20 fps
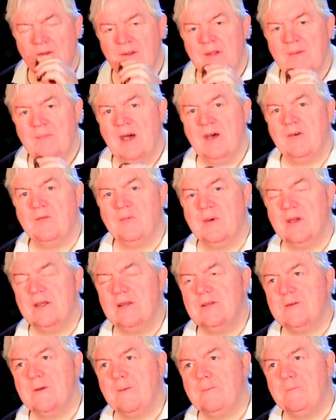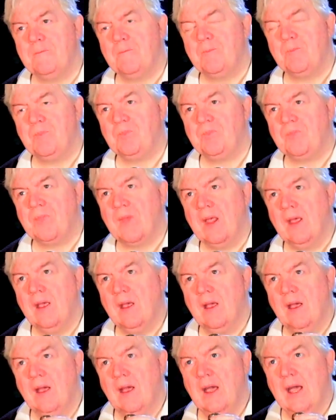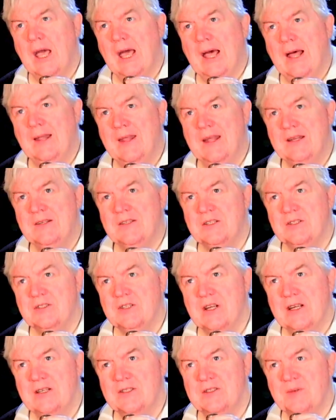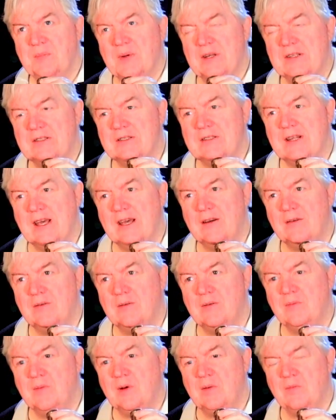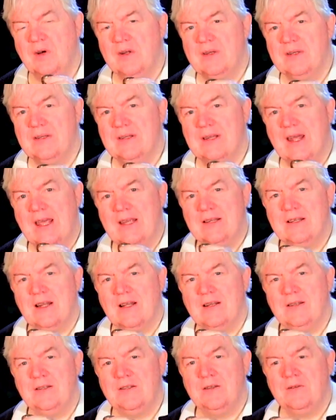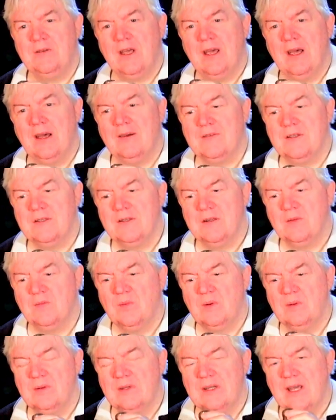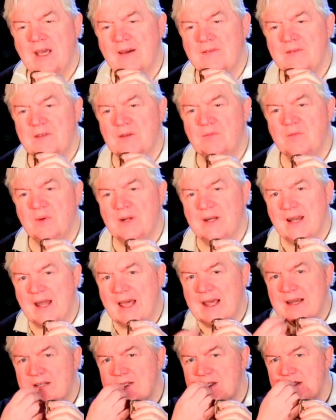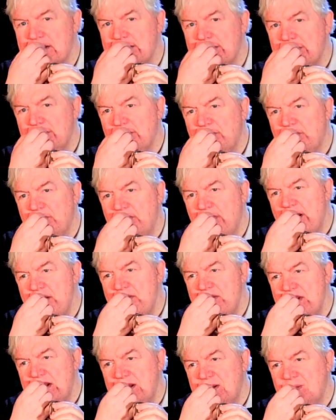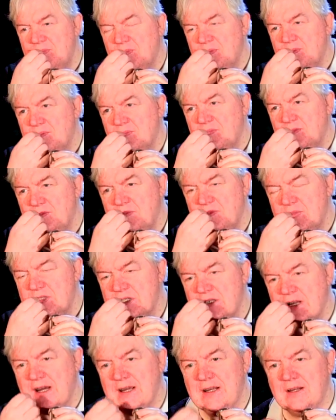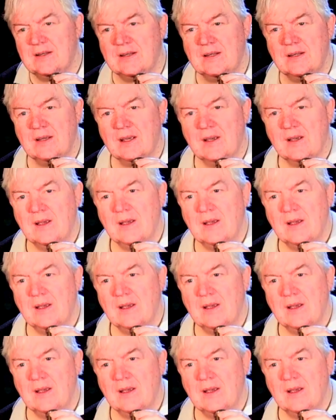the mouthpiece, and then to change the pitch down, well, what exactly do you have to do? Well, you have to relax very slightly